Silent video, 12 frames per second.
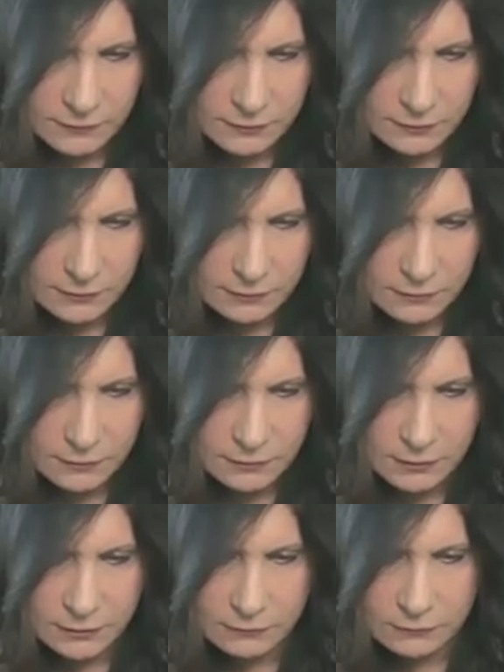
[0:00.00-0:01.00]
Okay, I
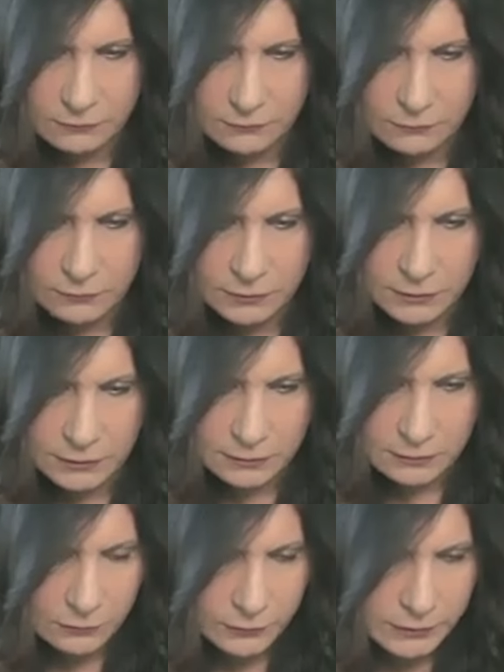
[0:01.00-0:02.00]
think I do.
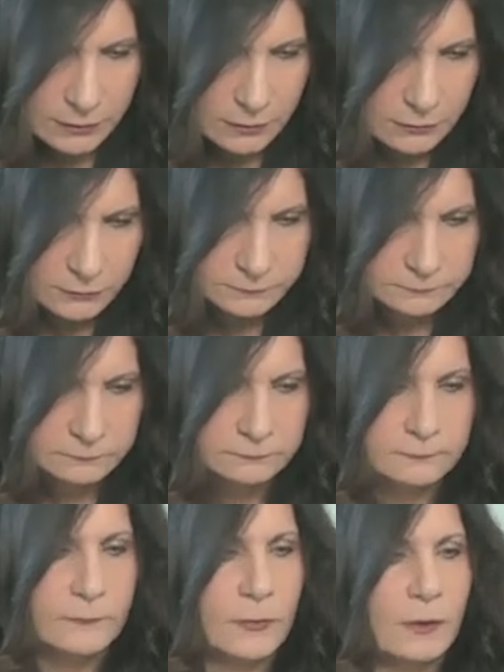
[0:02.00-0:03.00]
Okay, here we go.
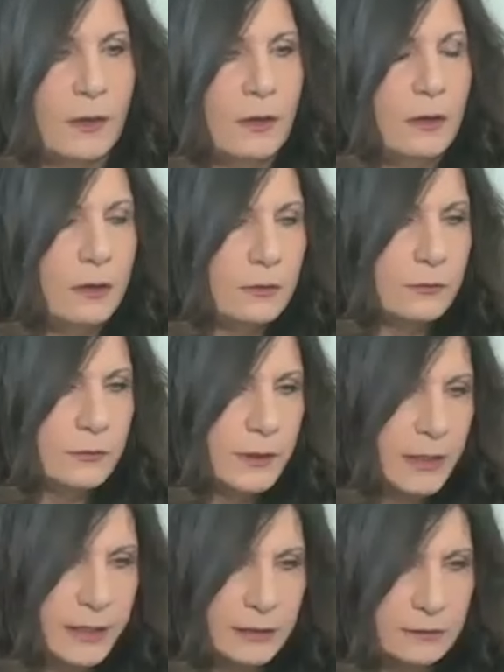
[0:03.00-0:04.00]
All
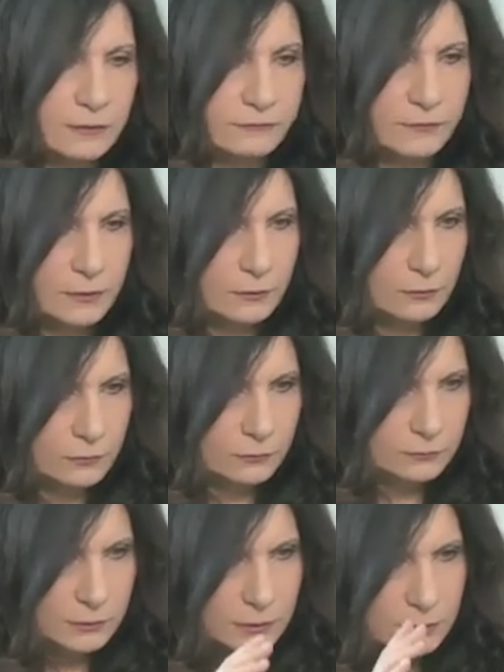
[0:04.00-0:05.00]
right,
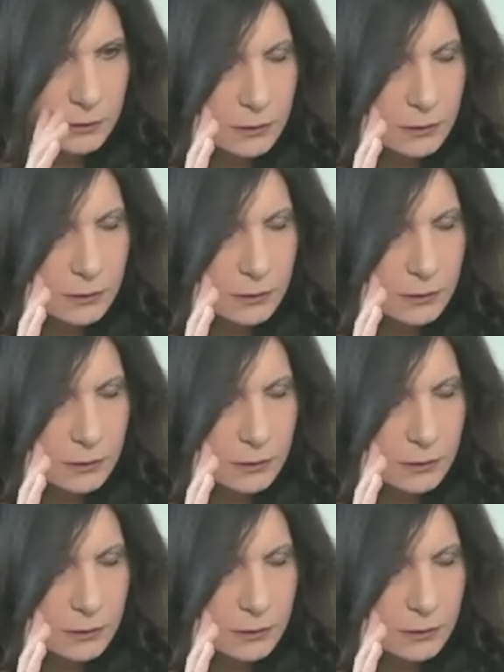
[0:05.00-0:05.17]
so